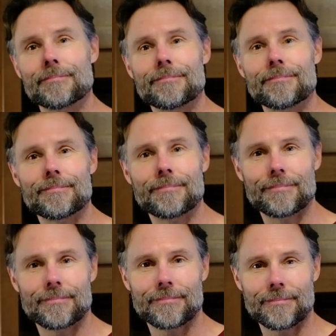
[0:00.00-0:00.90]

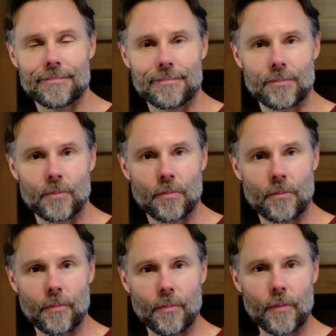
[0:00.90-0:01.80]

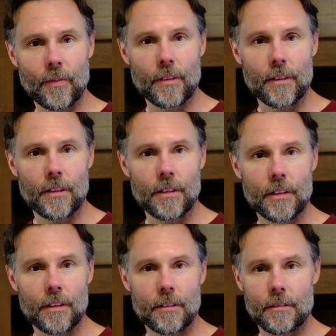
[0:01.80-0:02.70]

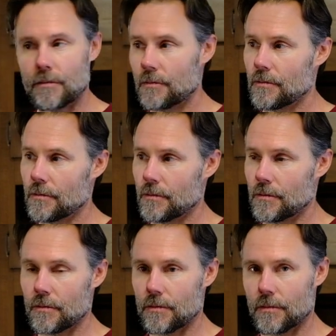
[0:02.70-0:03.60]

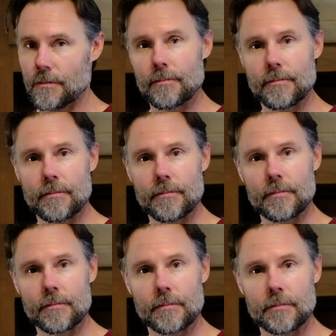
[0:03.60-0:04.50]

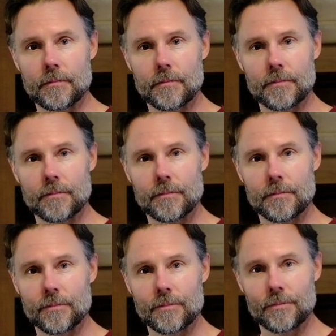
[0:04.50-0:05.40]

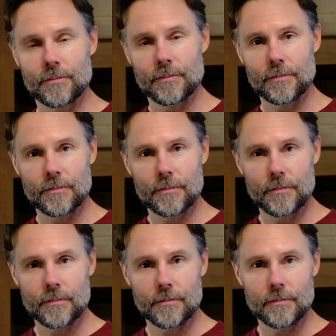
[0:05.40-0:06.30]

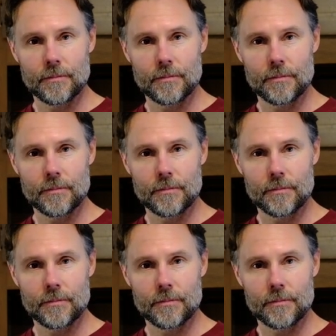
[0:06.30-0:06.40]
This person isn't speaking.